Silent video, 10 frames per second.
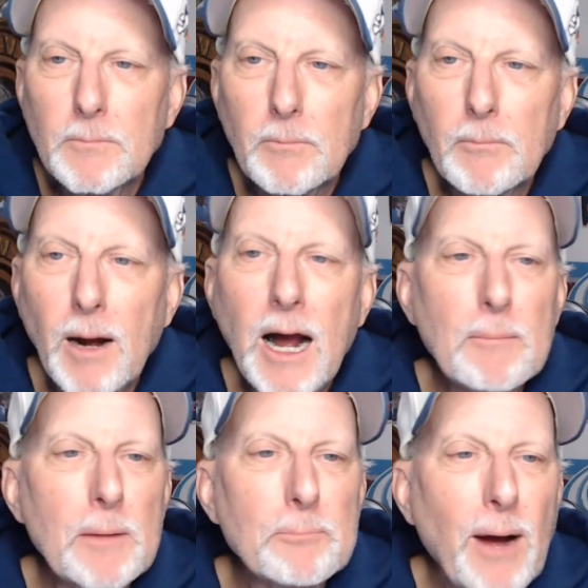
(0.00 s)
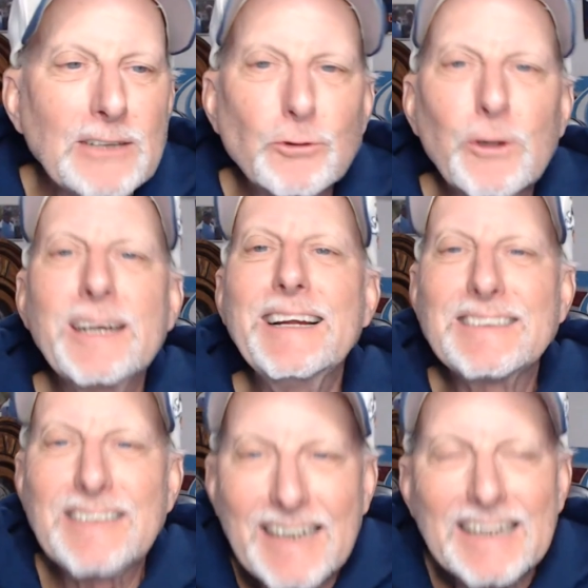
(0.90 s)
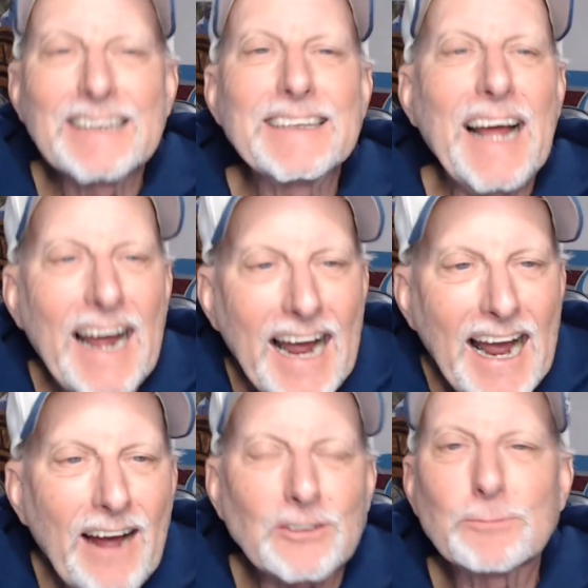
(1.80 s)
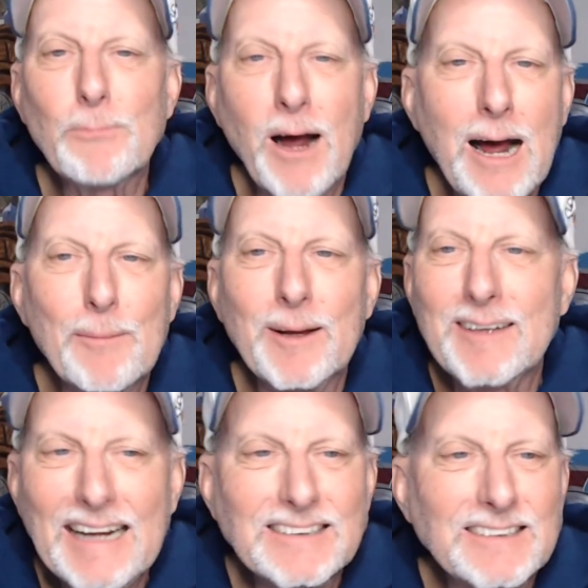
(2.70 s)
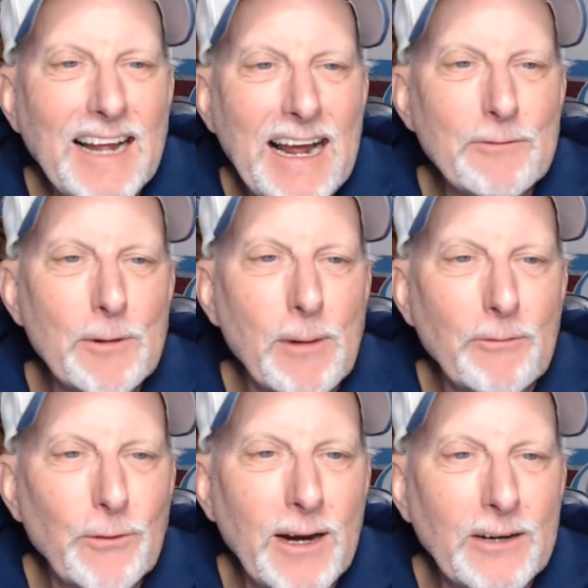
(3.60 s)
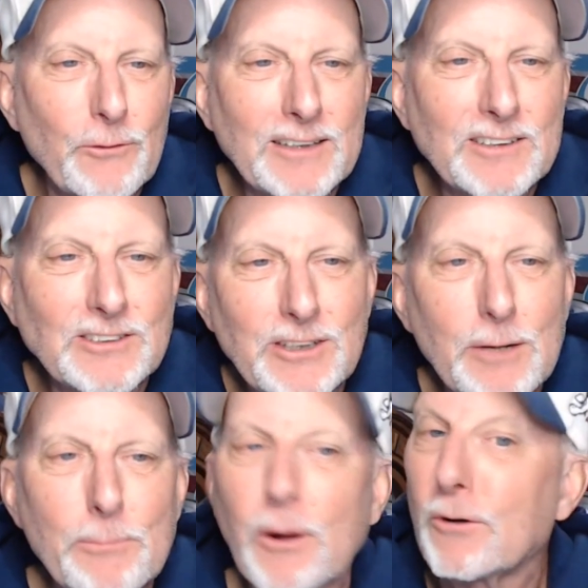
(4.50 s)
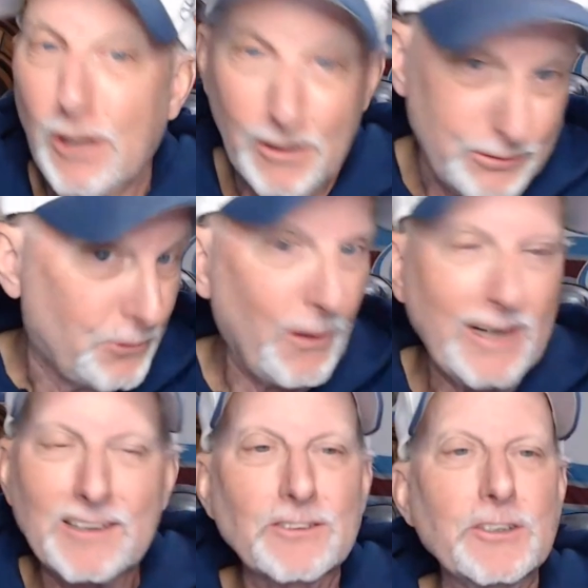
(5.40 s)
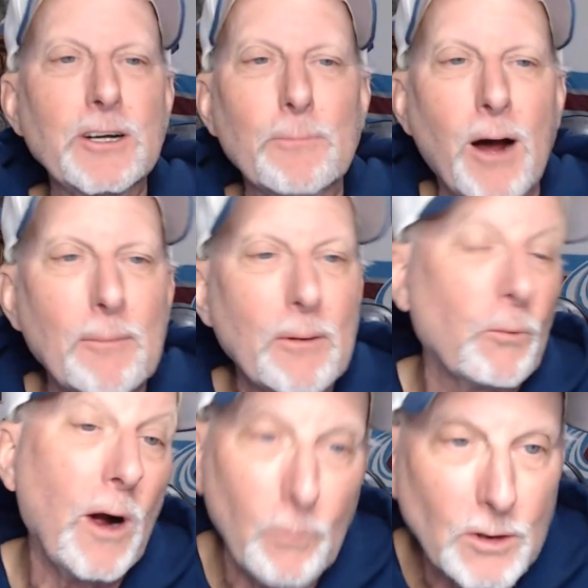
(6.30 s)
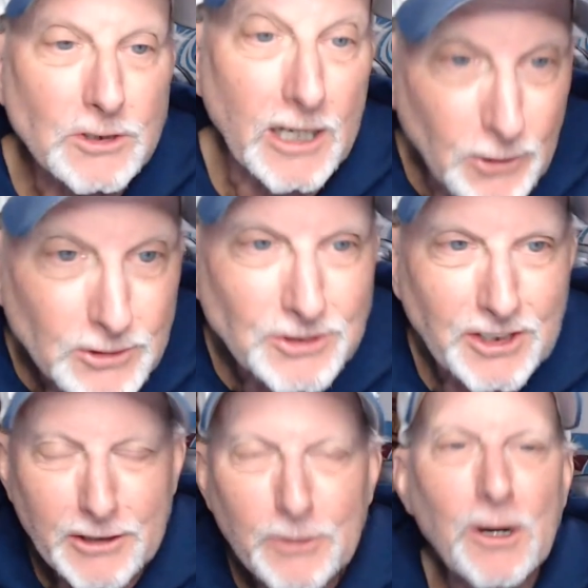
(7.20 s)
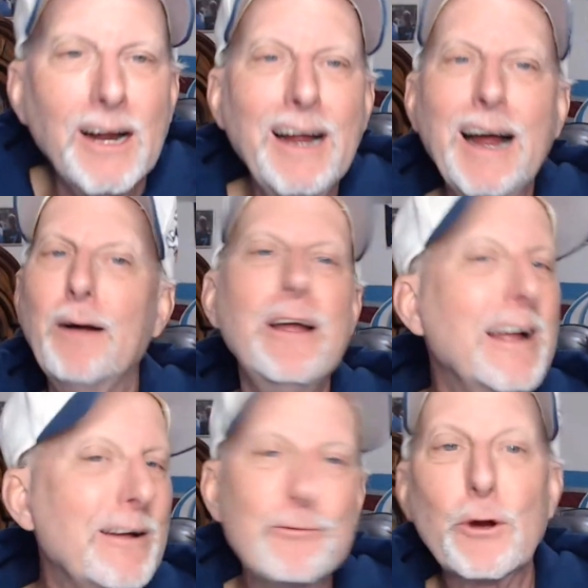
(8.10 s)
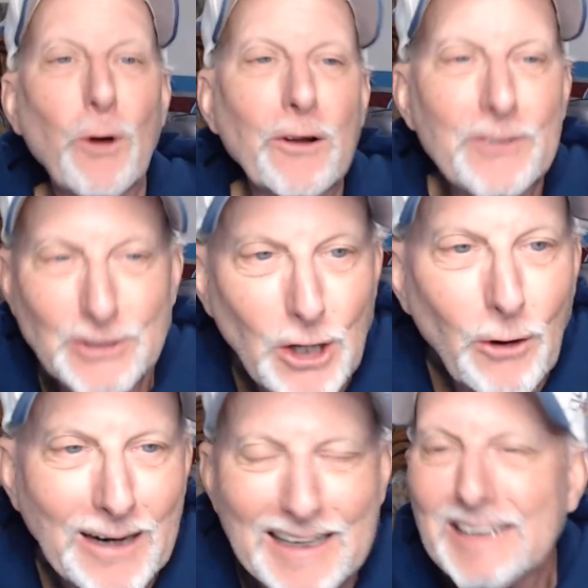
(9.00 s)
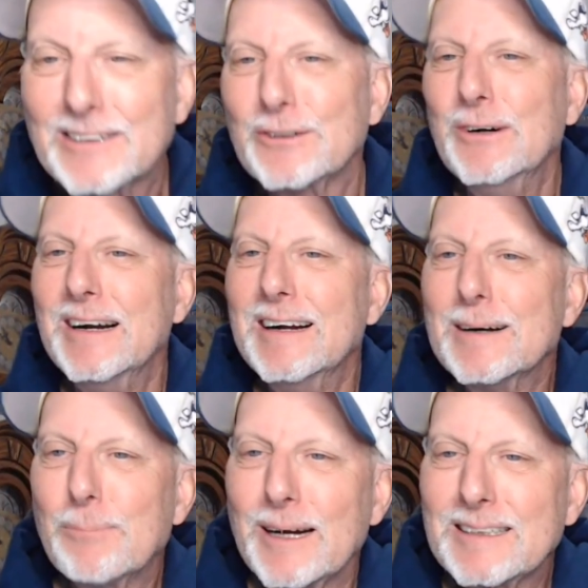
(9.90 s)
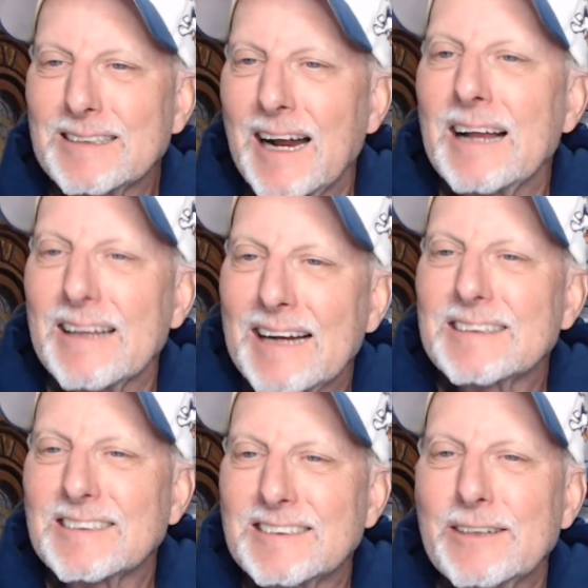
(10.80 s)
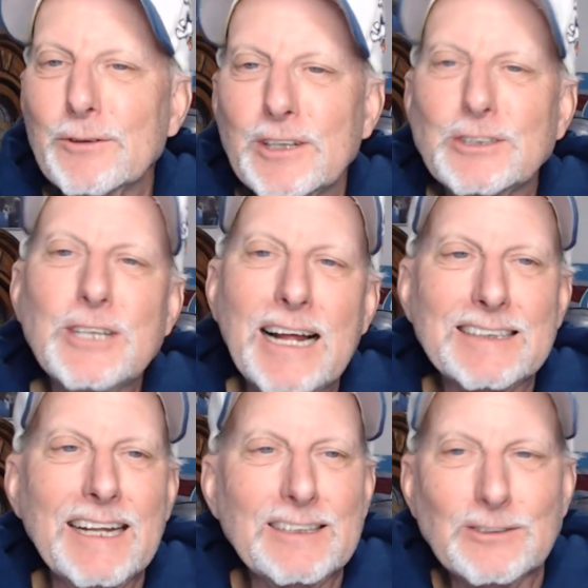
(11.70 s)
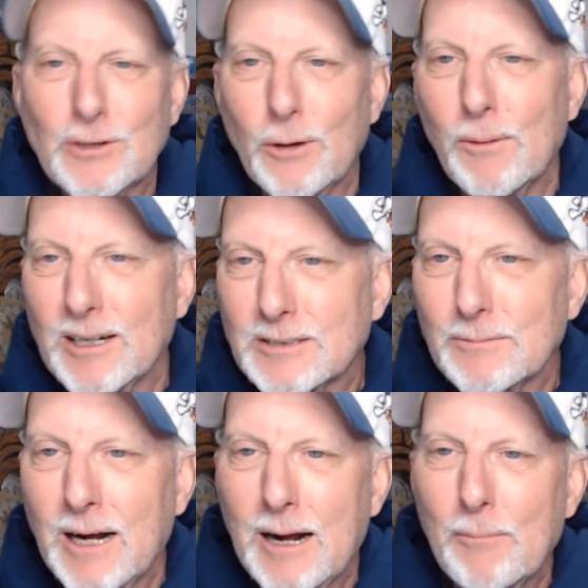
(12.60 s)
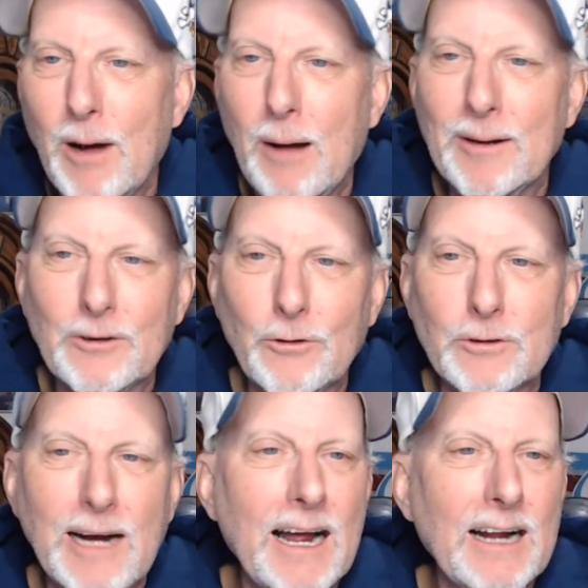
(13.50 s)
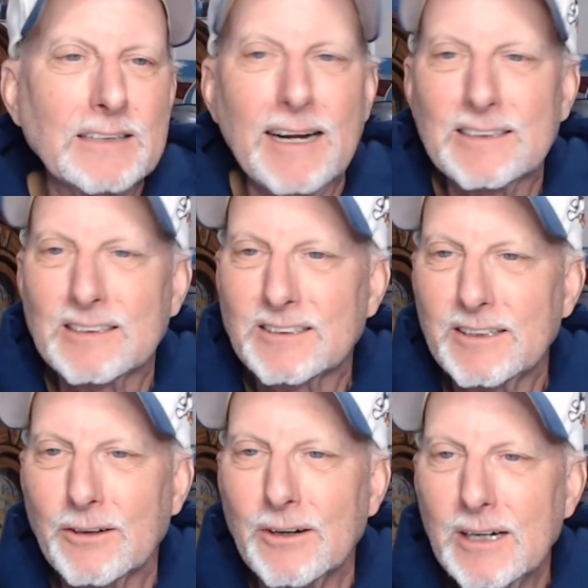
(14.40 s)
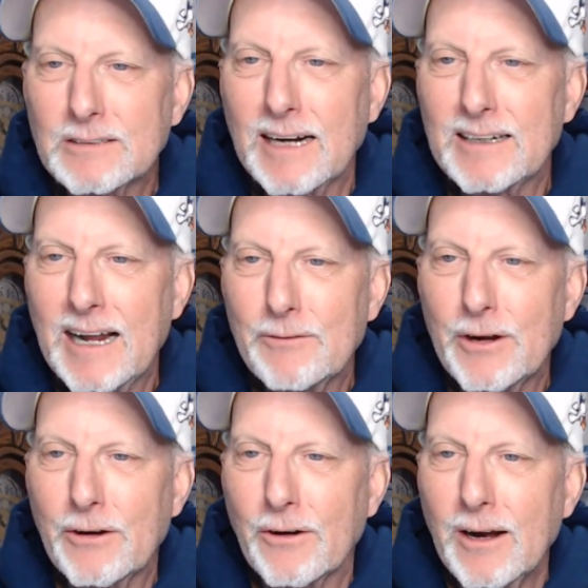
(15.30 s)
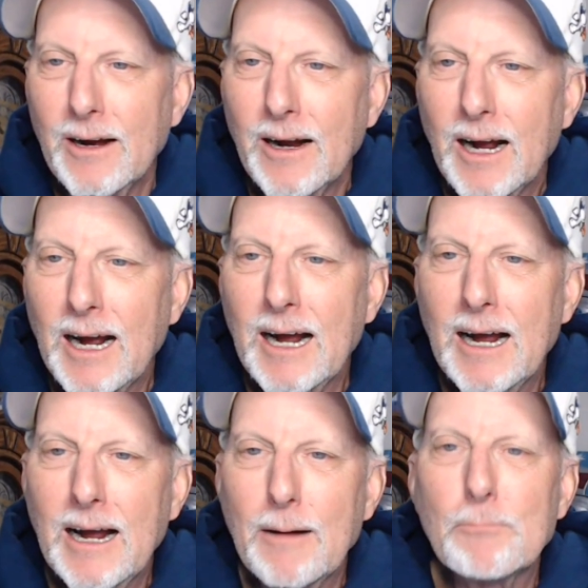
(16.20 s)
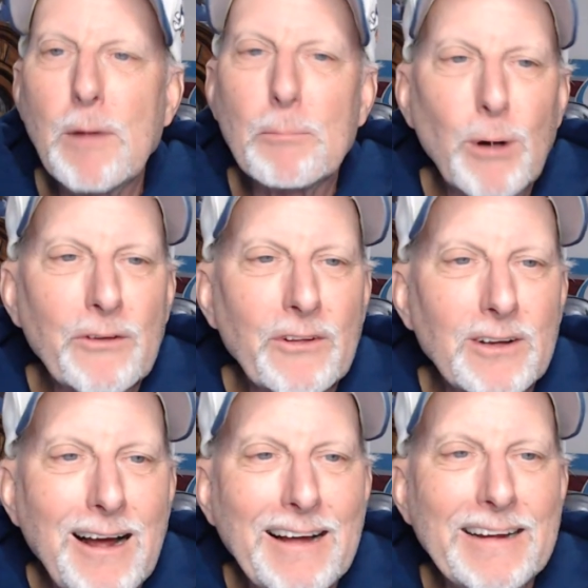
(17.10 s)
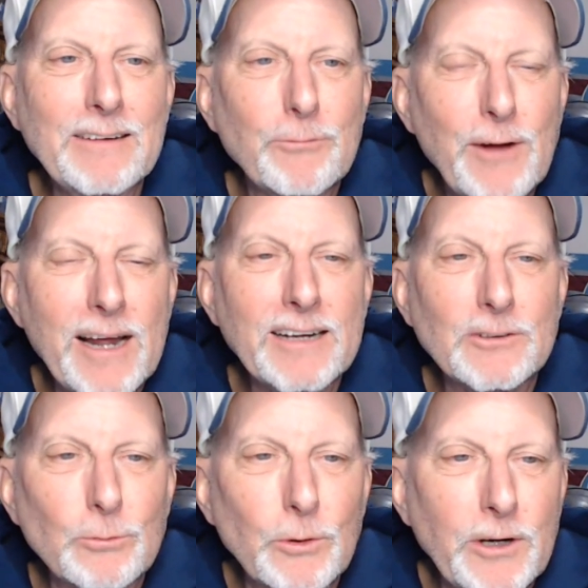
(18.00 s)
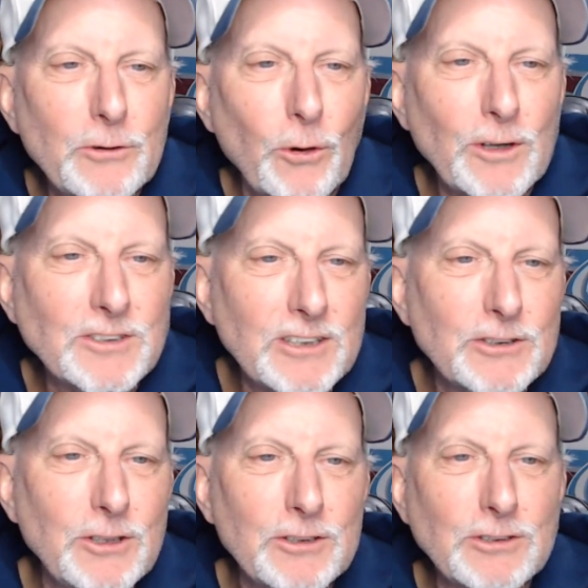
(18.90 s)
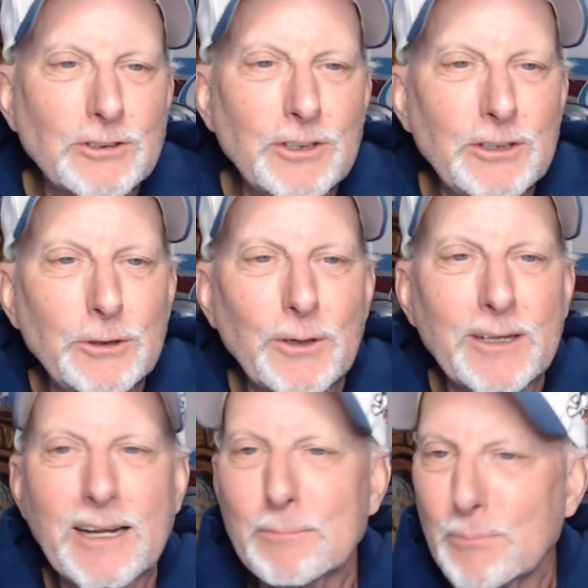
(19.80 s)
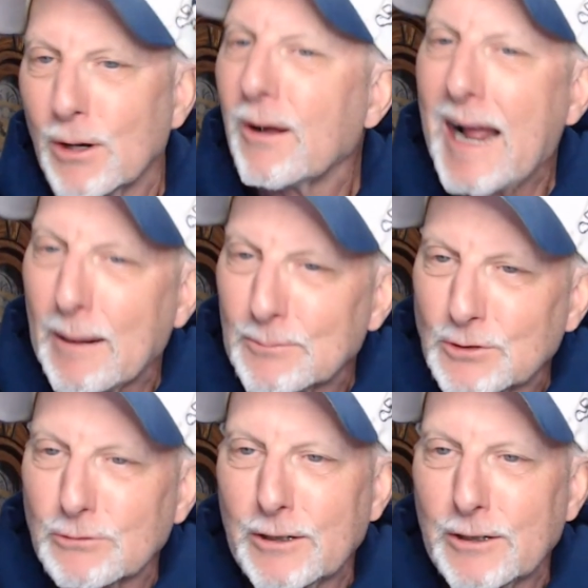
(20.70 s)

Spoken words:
Muhammad Badri is in the house. Muhammad, nice to have you, my friend. Great to see you, Bill. Great to see you, Muhammad. Well, I wish I could see you. If you were on the show, I'd like to. But I'd like to see you in the chat. Thank you so much, Muhammad. Glad to see you. Glad to have you here. My brother-in-law in Vegas, Rudy Torres, says, good to see you again, Bill. Absolutely